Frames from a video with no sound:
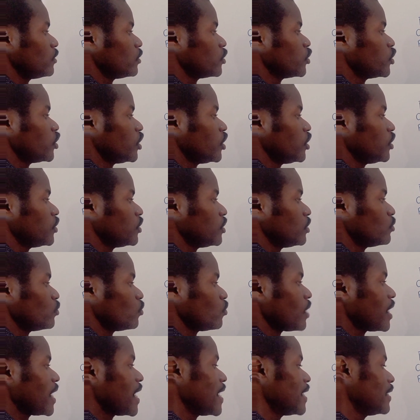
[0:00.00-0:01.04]
is your change in
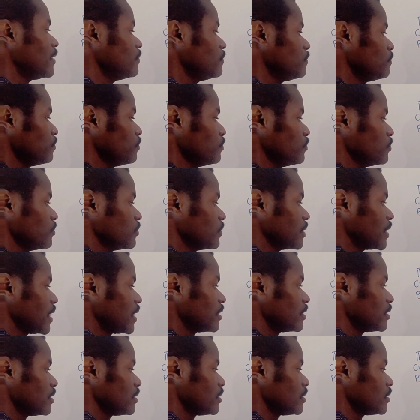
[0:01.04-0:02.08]
Y
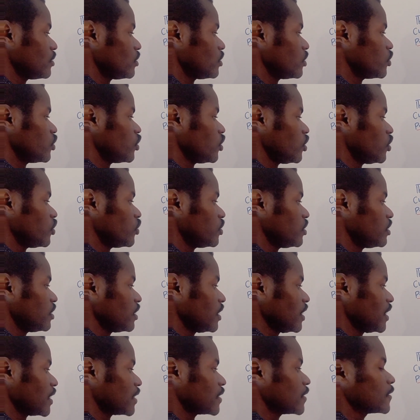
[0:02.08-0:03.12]
and this is your change in
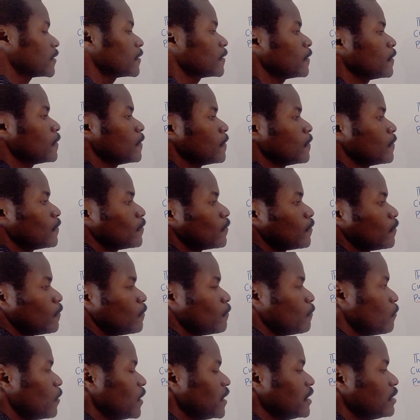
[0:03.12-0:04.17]
X. So
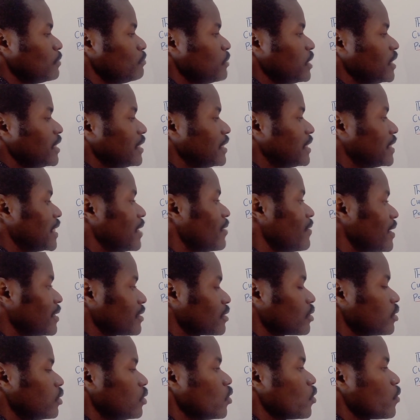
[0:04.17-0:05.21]
what it means is our
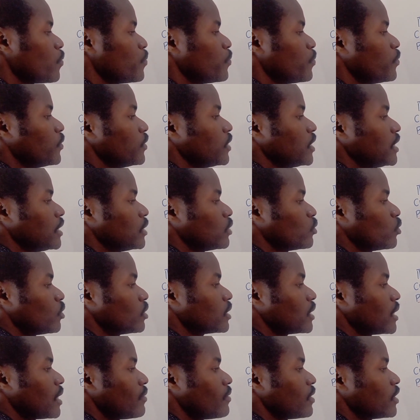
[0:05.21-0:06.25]
slope is
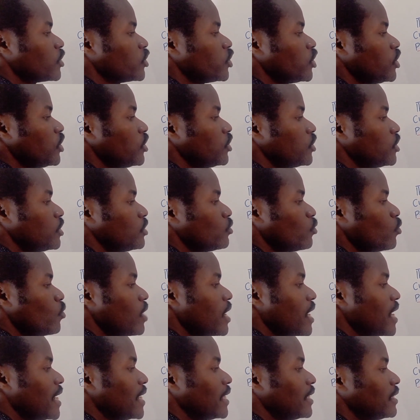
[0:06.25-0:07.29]
what? Our change in
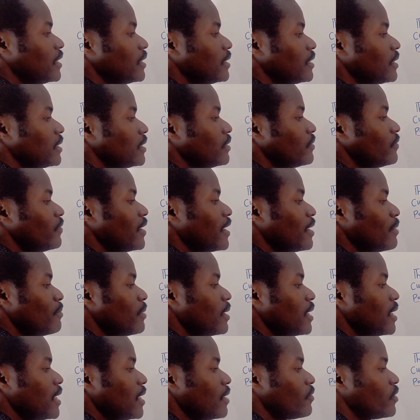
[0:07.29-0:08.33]
Y divided
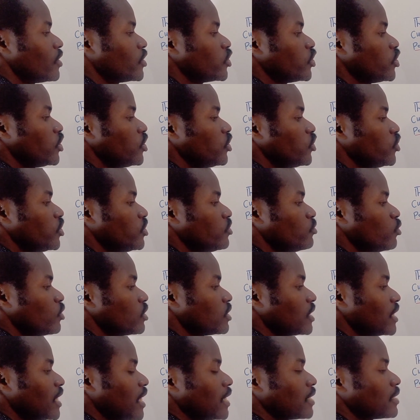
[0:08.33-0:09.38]
by our change in
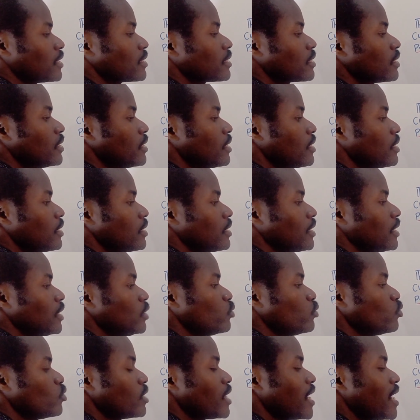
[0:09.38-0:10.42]
X.
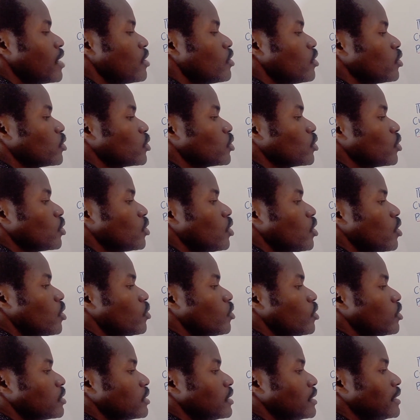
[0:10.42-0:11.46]
This we can also
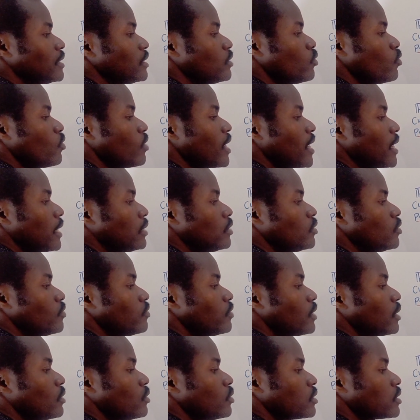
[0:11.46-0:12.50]
call what? Dy over
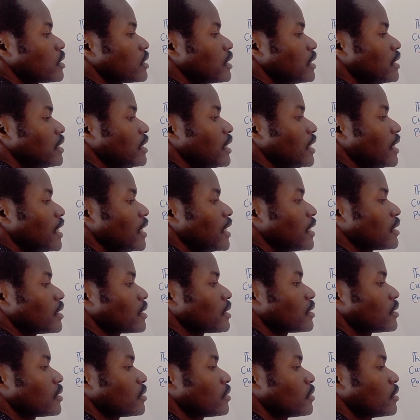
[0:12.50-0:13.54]
what? The X.
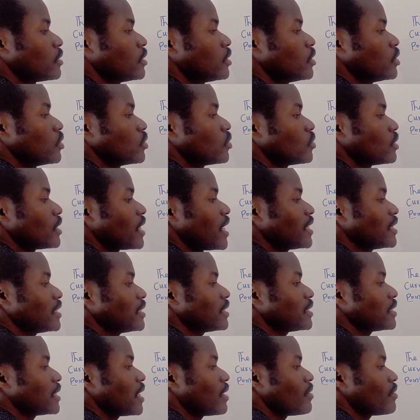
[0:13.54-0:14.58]
That
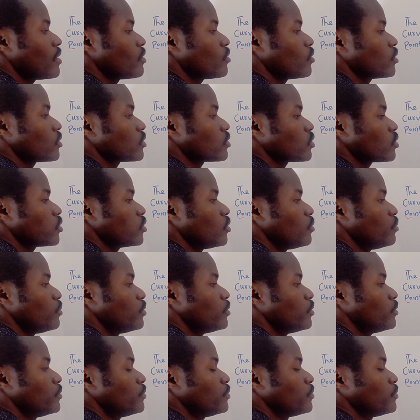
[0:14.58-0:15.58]
is our what? Slope.